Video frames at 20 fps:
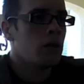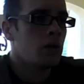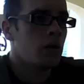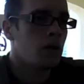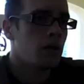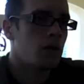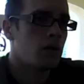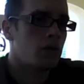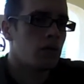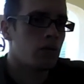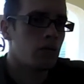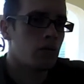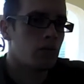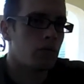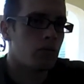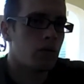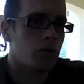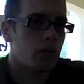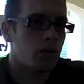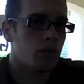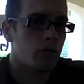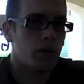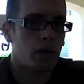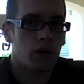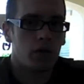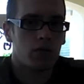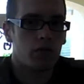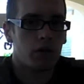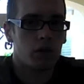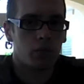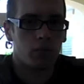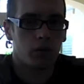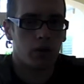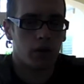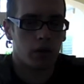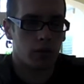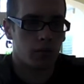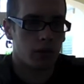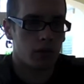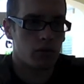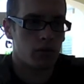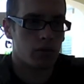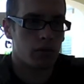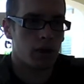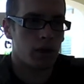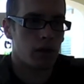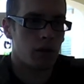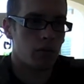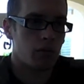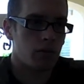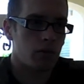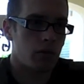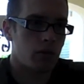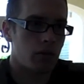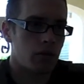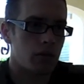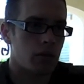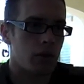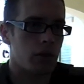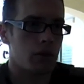So you take your fingerprint like a bunch of times. It's kind